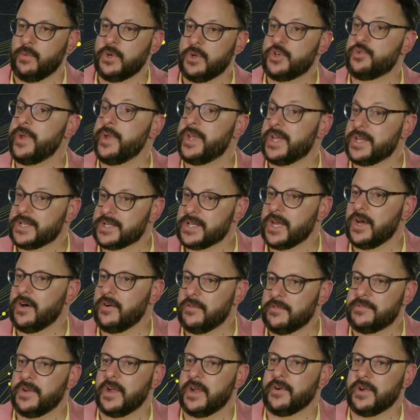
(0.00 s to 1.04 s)
in which we can
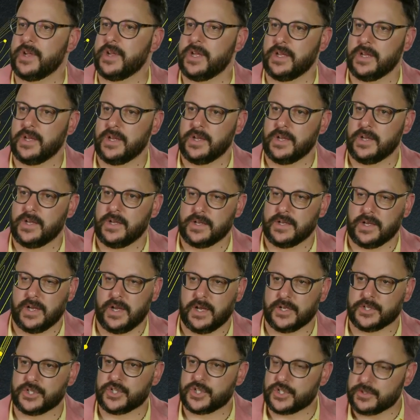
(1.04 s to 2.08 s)
tell very
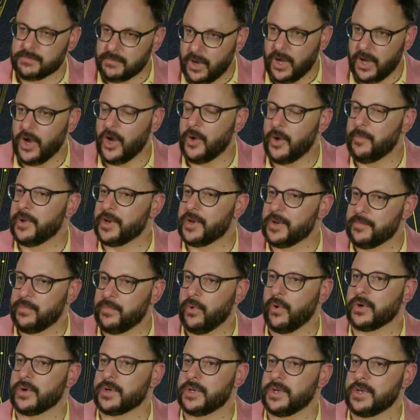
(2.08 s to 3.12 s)
uh, small but
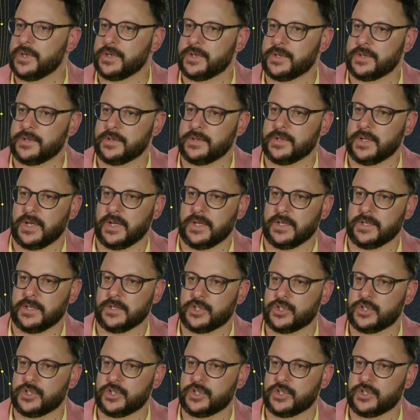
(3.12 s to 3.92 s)
important uh,